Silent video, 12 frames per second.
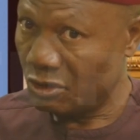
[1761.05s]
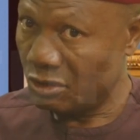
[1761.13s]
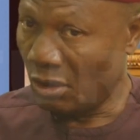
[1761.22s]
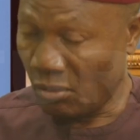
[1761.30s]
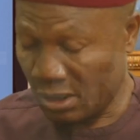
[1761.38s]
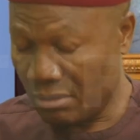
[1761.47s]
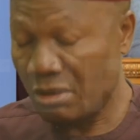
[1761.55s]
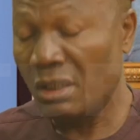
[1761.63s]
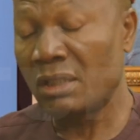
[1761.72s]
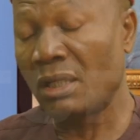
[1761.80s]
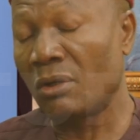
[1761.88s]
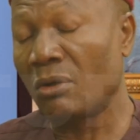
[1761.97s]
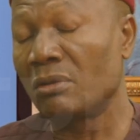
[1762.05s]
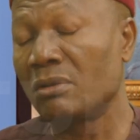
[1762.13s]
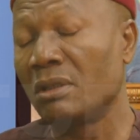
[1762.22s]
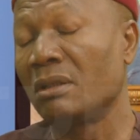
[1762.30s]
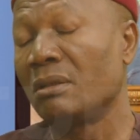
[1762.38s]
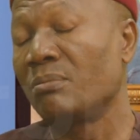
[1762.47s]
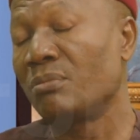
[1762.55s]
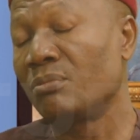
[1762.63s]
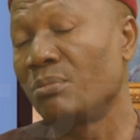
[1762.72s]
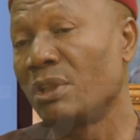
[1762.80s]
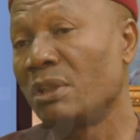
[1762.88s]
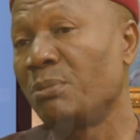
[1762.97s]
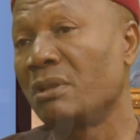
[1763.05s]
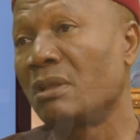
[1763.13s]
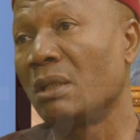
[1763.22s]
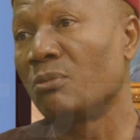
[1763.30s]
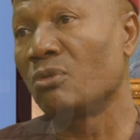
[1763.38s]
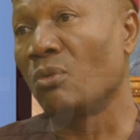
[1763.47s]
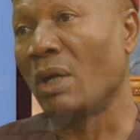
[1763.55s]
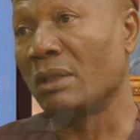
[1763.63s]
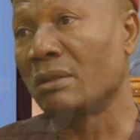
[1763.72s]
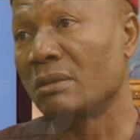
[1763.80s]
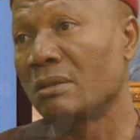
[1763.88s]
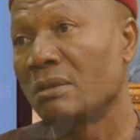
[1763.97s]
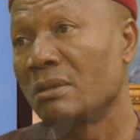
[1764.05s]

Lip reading: Okay, later on the PDP claimed 1.